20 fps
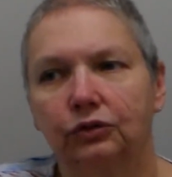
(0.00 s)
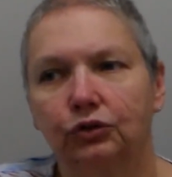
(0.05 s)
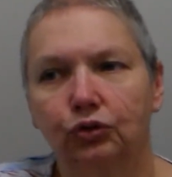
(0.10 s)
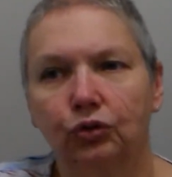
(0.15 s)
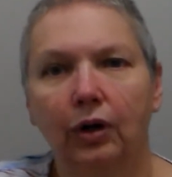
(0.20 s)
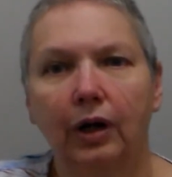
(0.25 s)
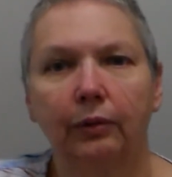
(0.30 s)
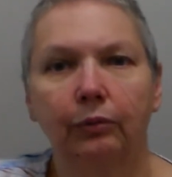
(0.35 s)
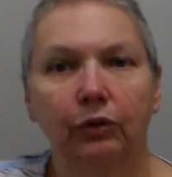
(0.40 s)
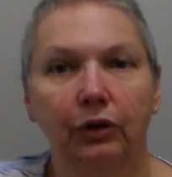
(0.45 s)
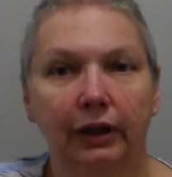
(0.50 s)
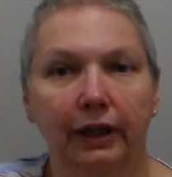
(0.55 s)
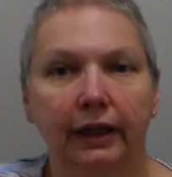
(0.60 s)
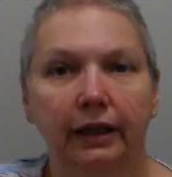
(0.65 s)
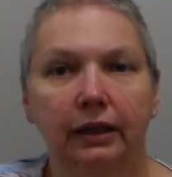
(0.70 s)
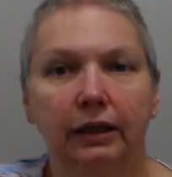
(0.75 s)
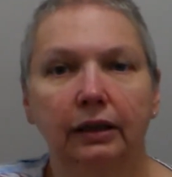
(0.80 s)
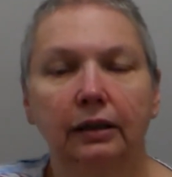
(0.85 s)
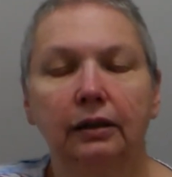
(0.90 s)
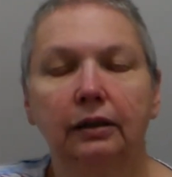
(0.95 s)
tribe
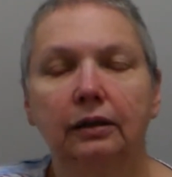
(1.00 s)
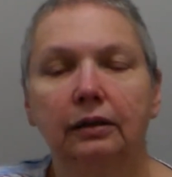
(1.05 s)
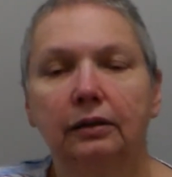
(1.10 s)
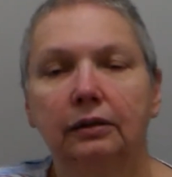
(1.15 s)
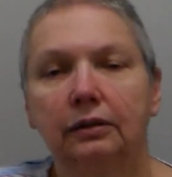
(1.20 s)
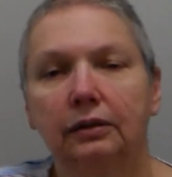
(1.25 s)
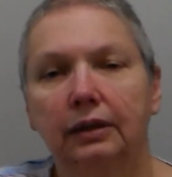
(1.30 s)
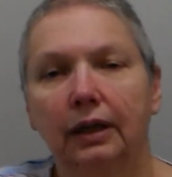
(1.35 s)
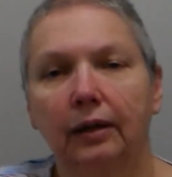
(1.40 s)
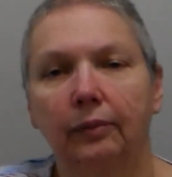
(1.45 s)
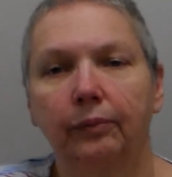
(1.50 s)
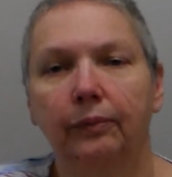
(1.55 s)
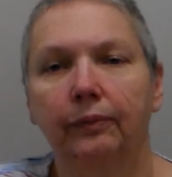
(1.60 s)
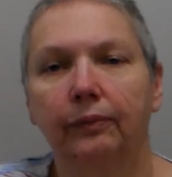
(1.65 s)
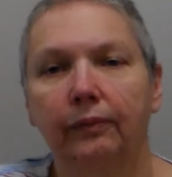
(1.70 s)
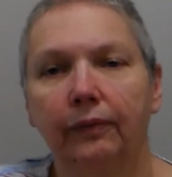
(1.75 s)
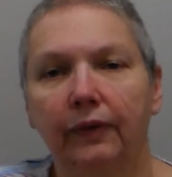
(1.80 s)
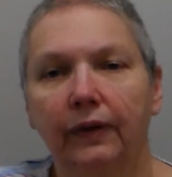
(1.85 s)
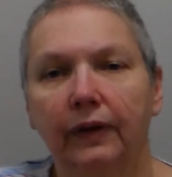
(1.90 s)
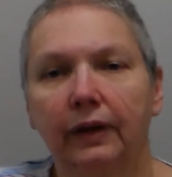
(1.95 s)
related
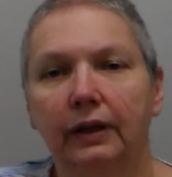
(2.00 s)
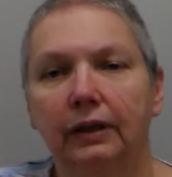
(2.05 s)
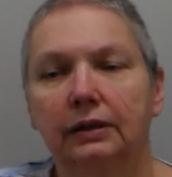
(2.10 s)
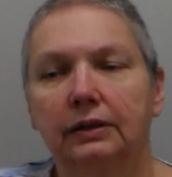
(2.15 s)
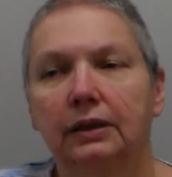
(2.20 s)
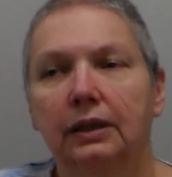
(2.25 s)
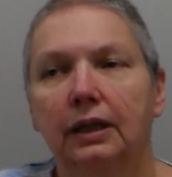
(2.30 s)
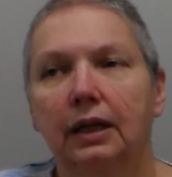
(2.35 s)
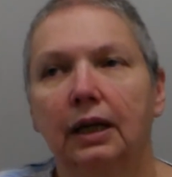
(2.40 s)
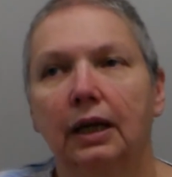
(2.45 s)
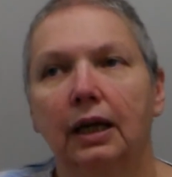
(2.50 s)
type things.